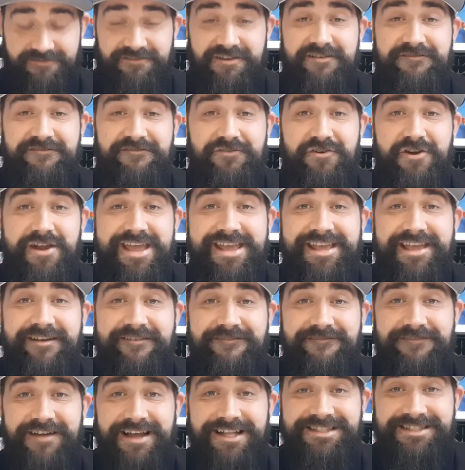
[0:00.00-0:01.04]
for free.
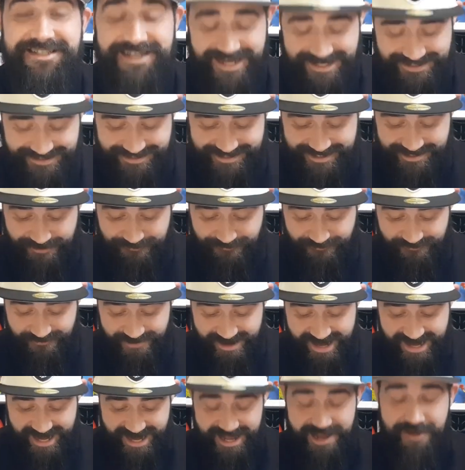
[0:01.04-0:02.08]
Fantastic.
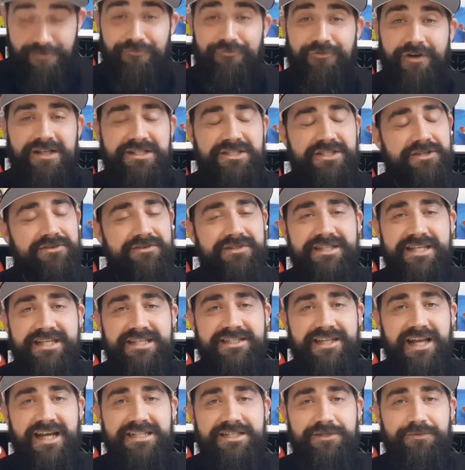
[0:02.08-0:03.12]
Really, as soon as this
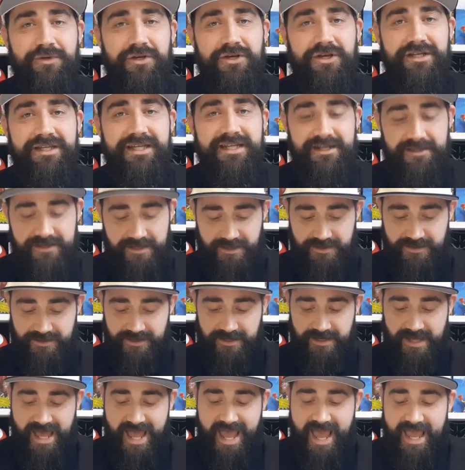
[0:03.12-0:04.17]
started working, and
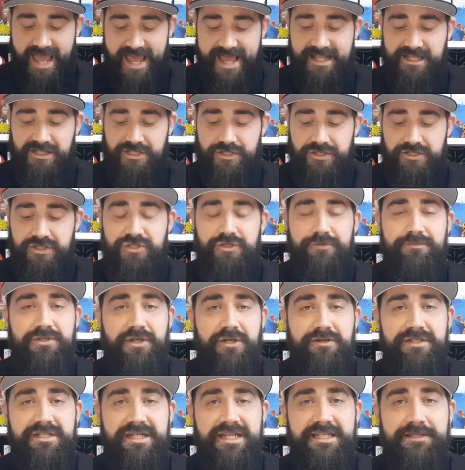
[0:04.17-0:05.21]
it does
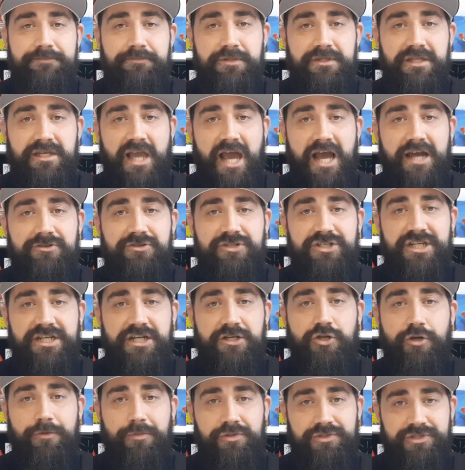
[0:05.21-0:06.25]
sometimes, you need to put the cartridge in a
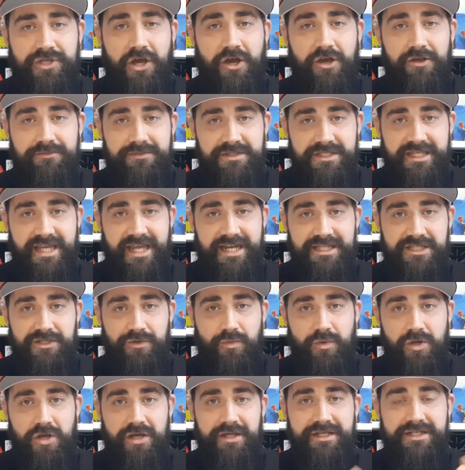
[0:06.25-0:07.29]
couple times to get it to
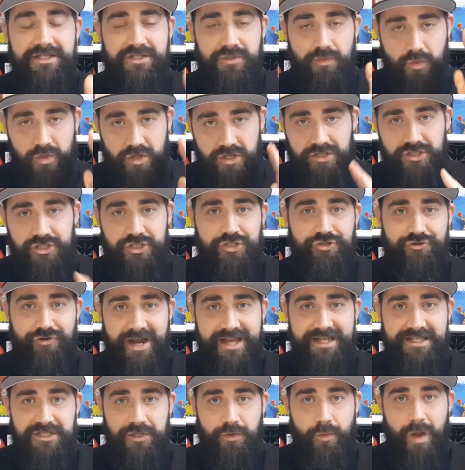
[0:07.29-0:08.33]
work. It doesn't work
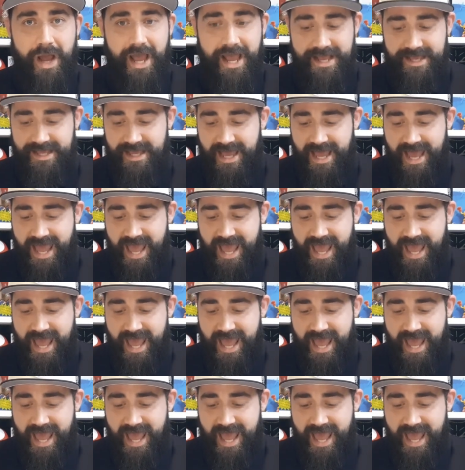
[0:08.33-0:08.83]
straight away.